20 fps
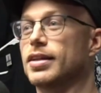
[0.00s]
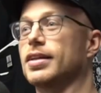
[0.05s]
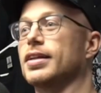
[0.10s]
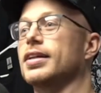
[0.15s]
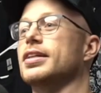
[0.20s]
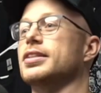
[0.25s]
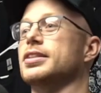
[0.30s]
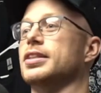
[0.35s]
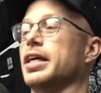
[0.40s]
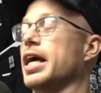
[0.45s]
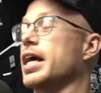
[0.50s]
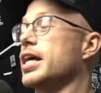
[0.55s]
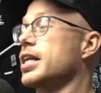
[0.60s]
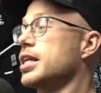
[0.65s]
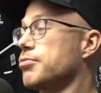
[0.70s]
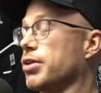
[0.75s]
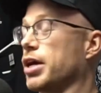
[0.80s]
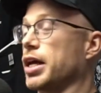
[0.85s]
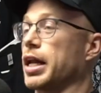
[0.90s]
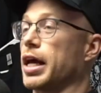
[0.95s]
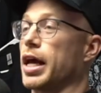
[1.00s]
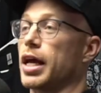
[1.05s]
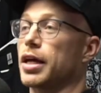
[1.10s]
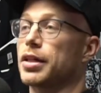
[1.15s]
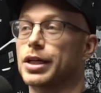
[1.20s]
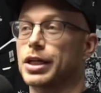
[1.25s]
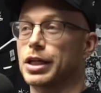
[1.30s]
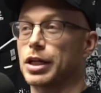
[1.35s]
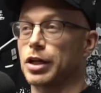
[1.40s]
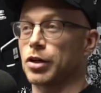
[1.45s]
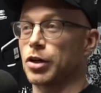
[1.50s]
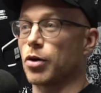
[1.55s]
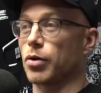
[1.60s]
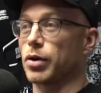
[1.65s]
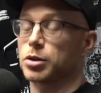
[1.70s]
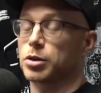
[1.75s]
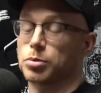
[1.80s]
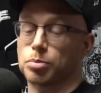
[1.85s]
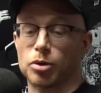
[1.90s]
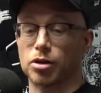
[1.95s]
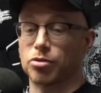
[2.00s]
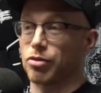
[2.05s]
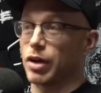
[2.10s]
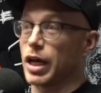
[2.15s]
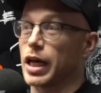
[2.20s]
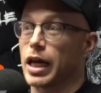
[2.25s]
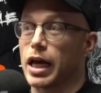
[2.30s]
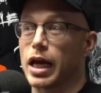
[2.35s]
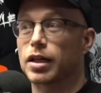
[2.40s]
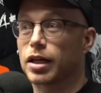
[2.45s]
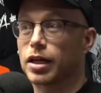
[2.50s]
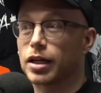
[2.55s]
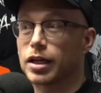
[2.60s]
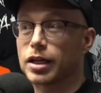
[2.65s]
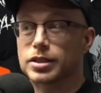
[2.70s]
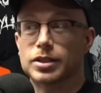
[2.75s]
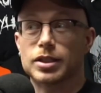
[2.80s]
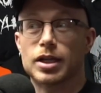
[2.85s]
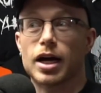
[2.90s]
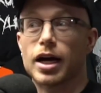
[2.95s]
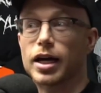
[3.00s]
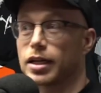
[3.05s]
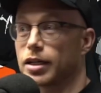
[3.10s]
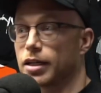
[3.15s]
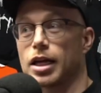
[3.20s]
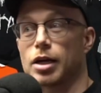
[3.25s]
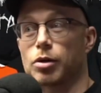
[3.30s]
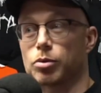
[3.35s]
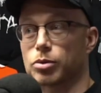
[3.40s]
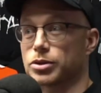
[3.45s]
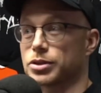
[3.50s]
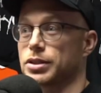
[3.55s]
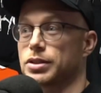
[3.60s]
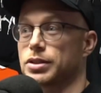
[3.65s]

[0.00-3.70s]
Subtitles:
It's like Eddie Van Halen, he was part of Van Halen. It's not, he was,